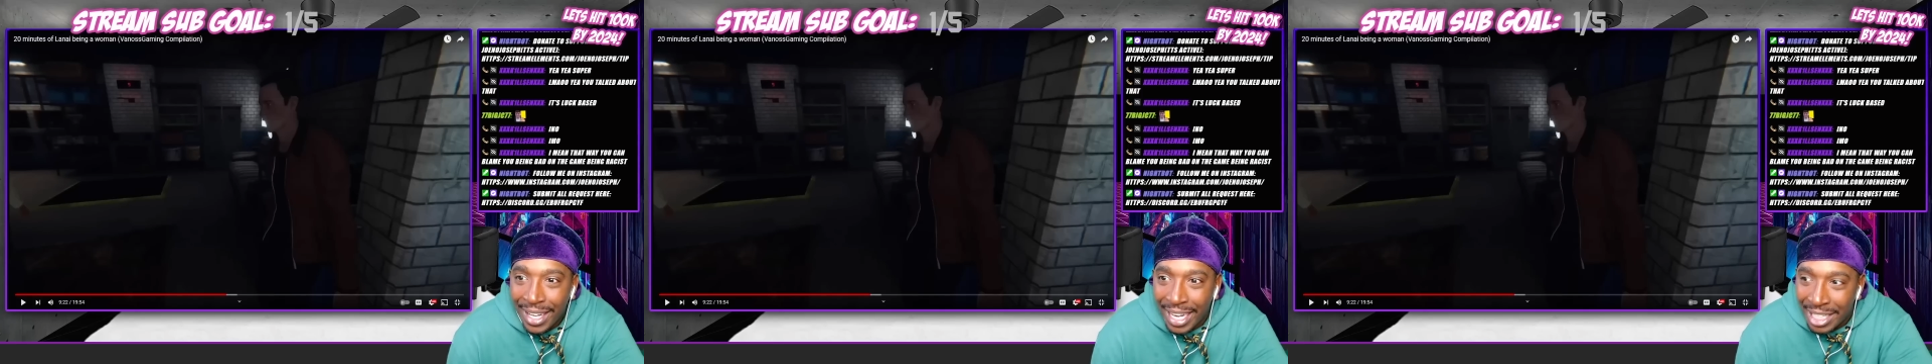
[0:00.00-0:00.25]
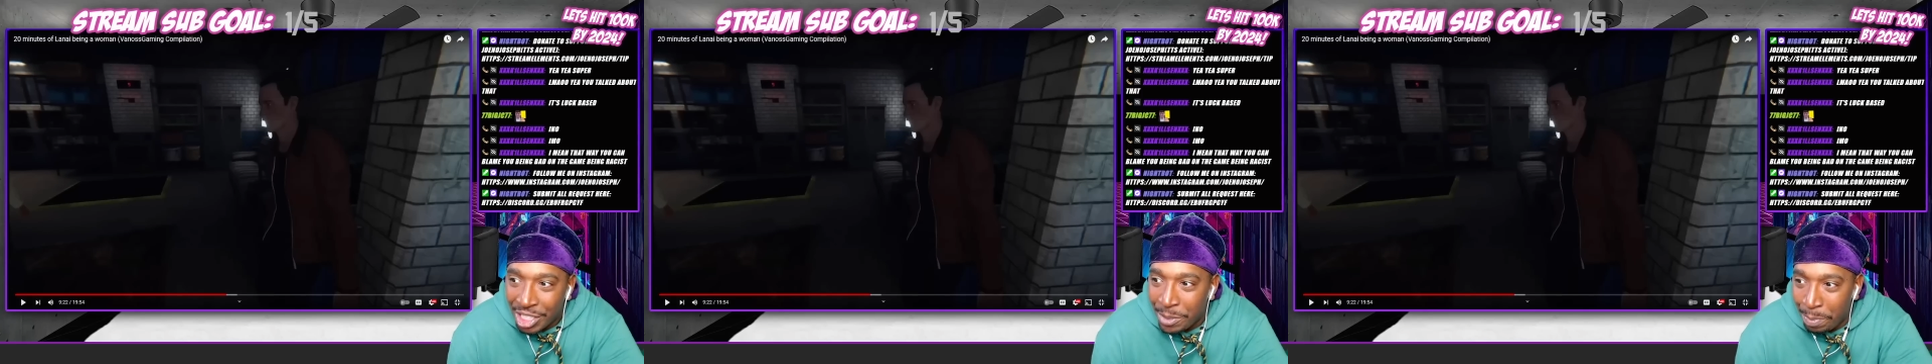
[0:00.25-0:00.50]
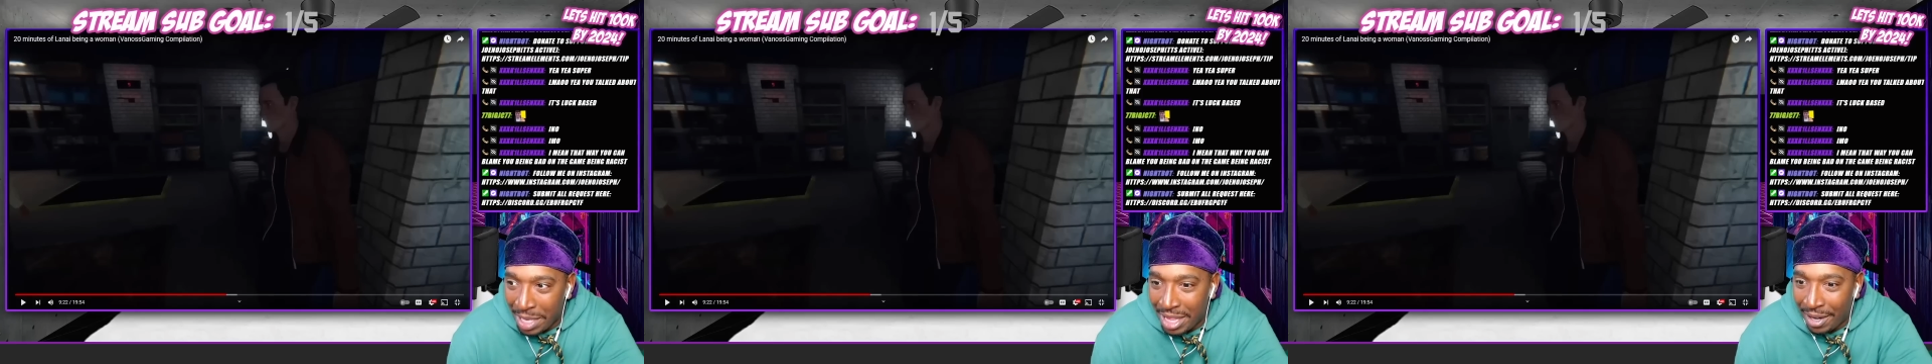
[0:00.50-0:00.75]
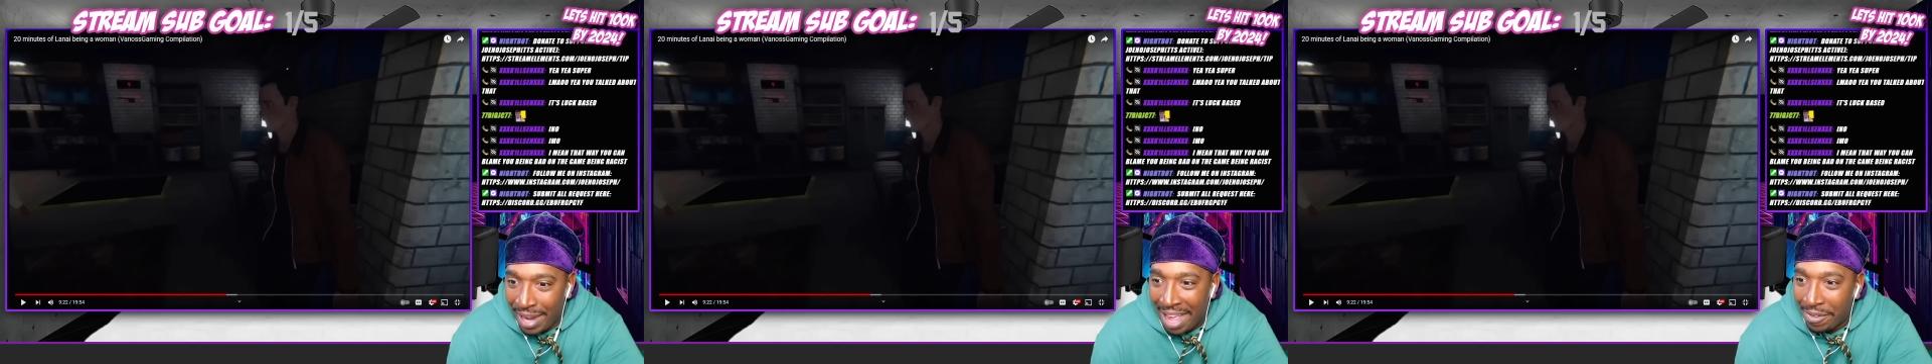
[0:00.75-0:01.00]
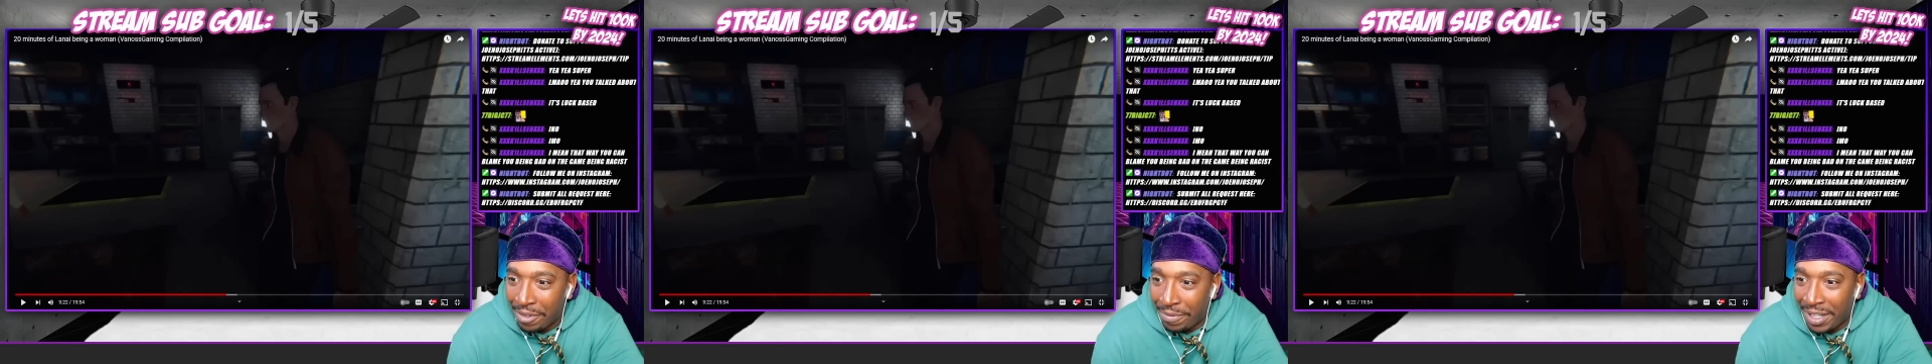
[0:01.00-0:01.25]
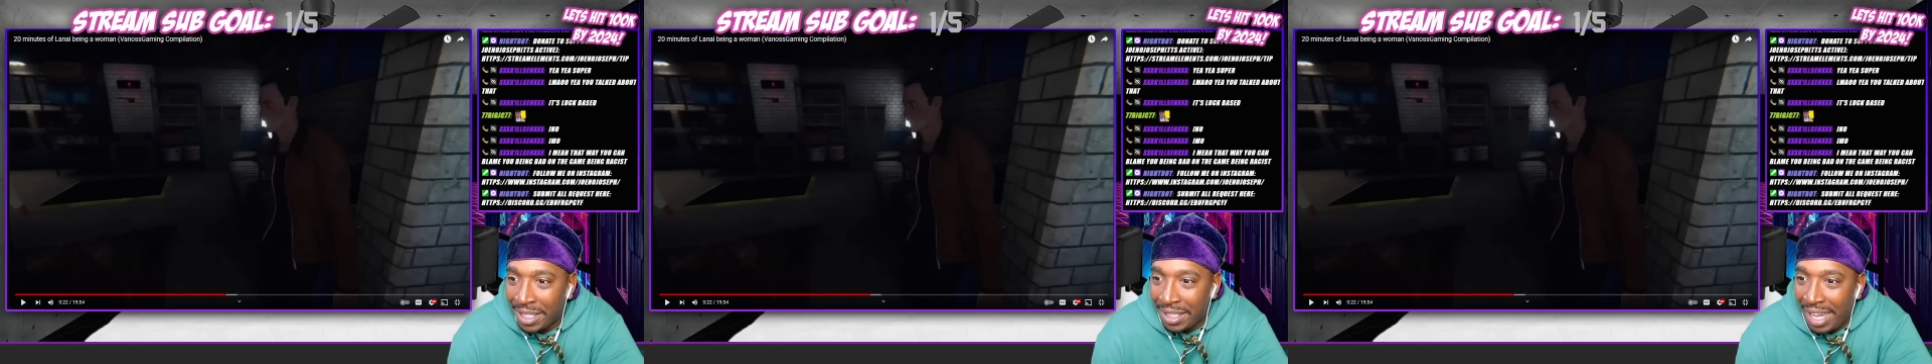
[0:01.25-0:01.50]
and just be there having
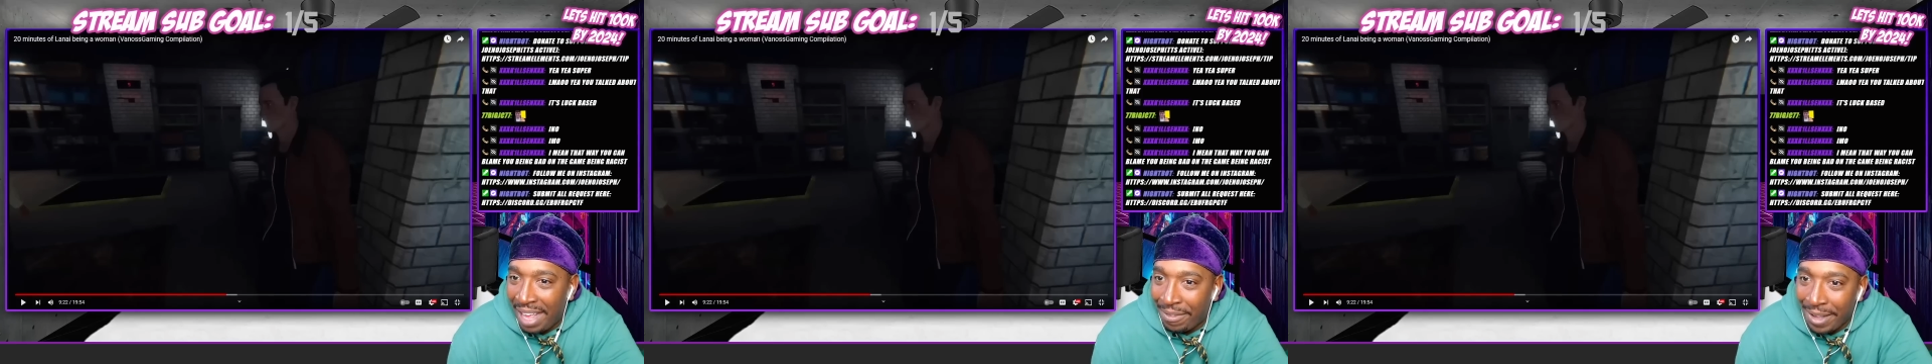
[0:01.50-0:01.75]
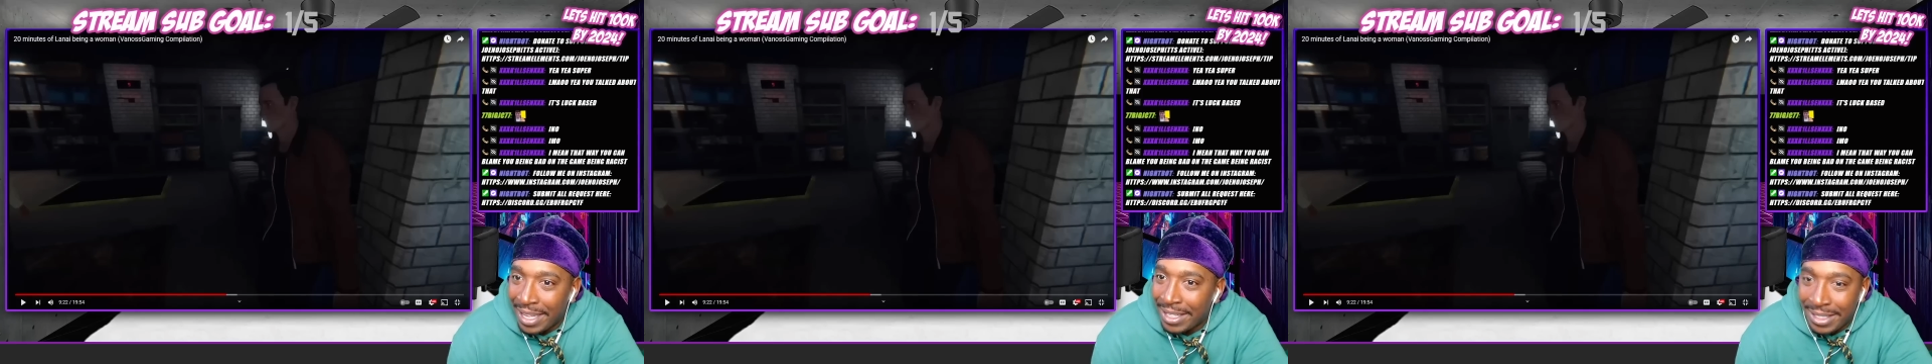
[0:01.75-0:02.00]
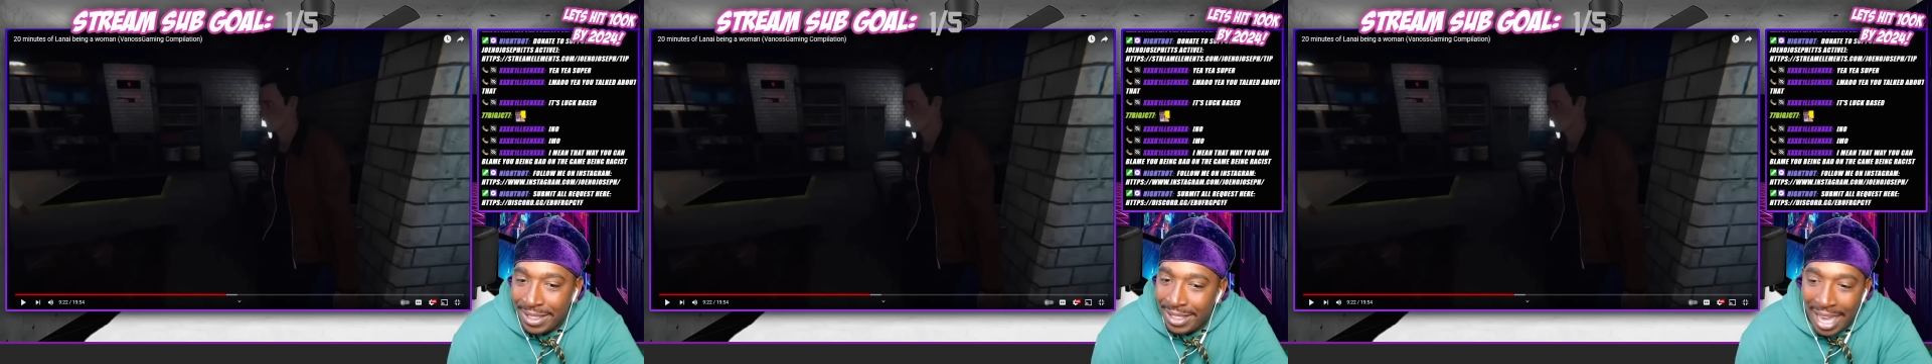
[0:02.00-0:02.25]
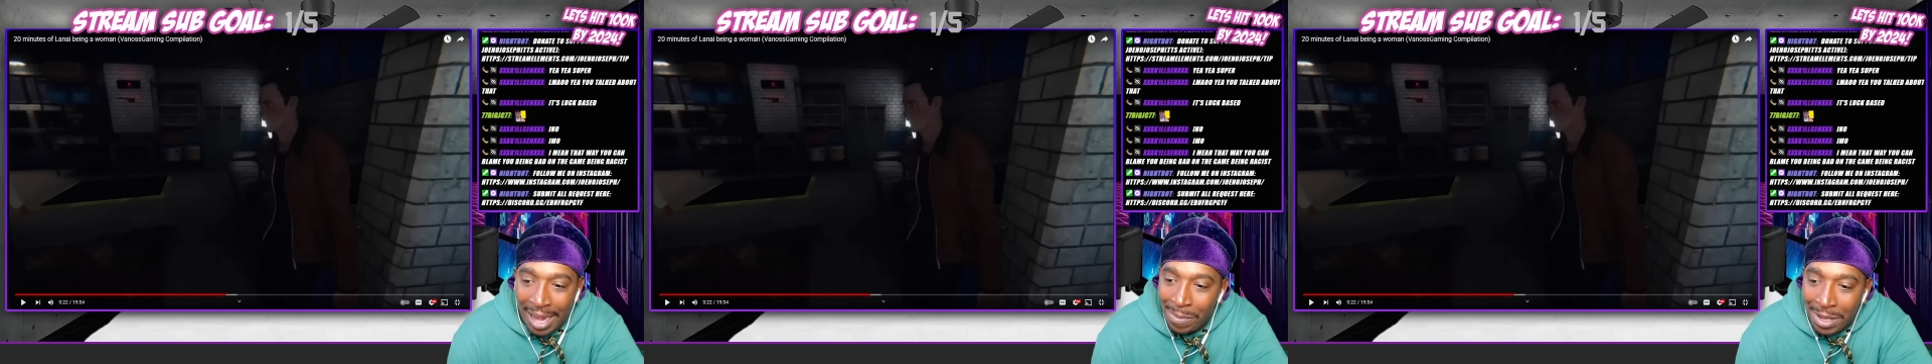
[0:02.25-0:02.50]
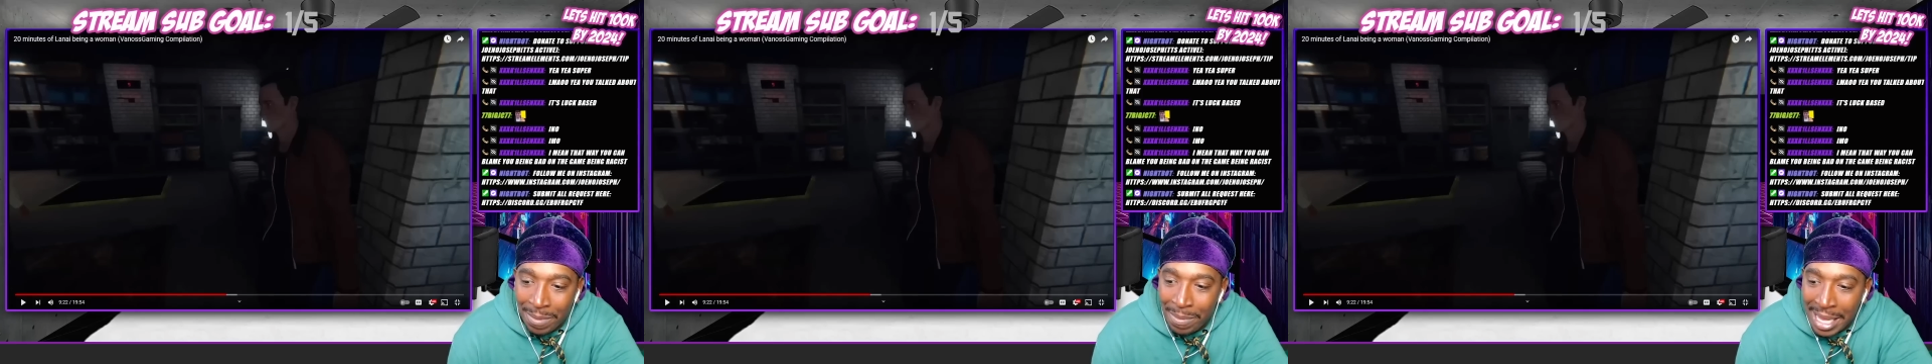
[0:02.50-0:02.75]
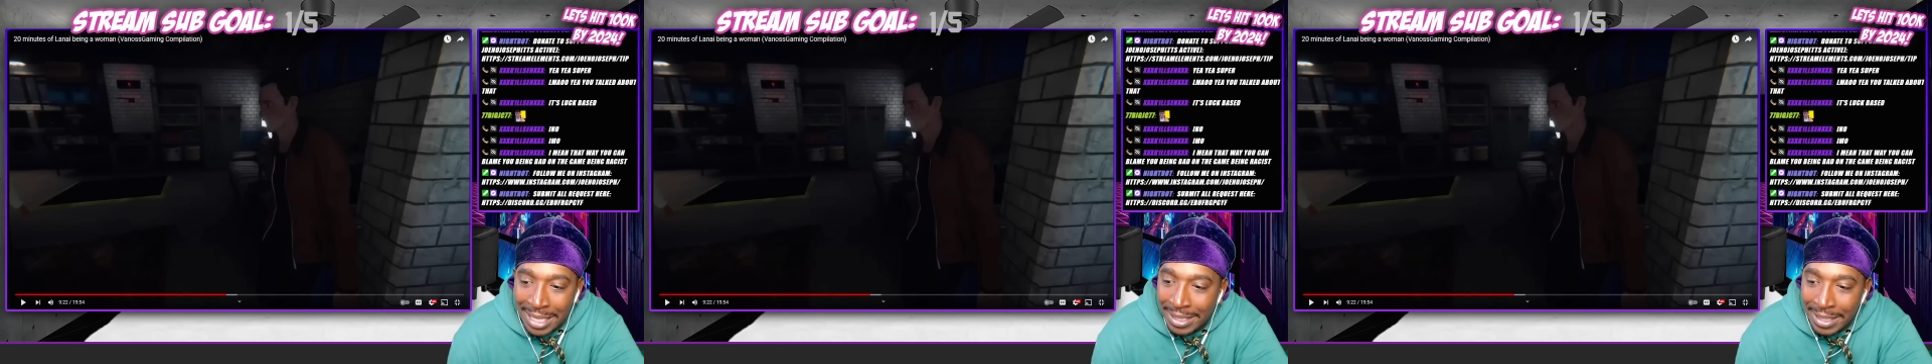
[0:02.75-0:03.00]
fun and laughing has gotta be
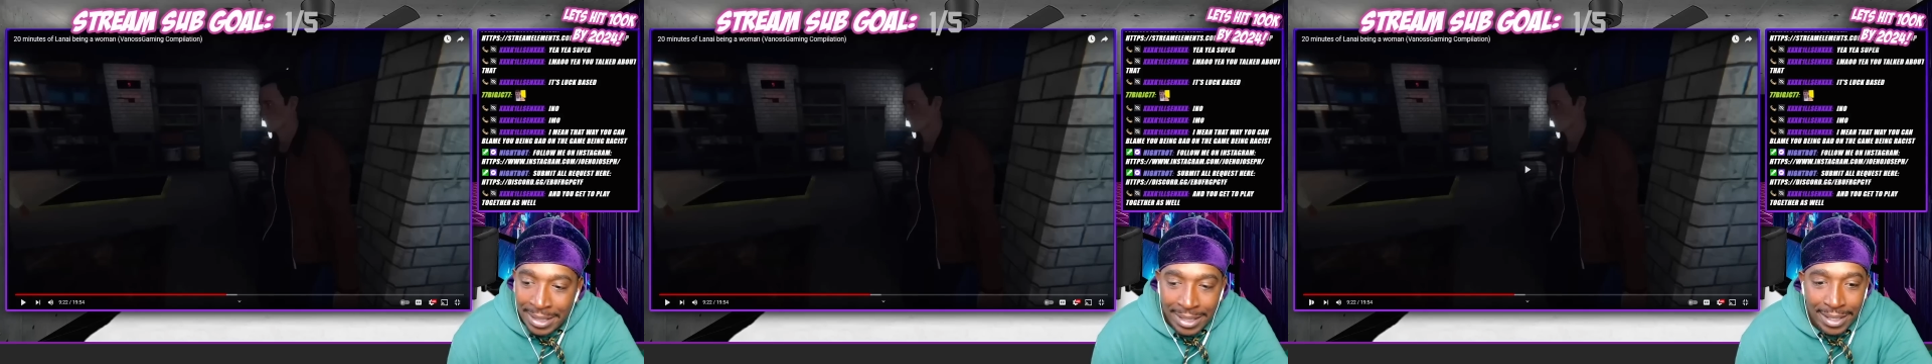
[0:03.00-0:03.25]
amazing.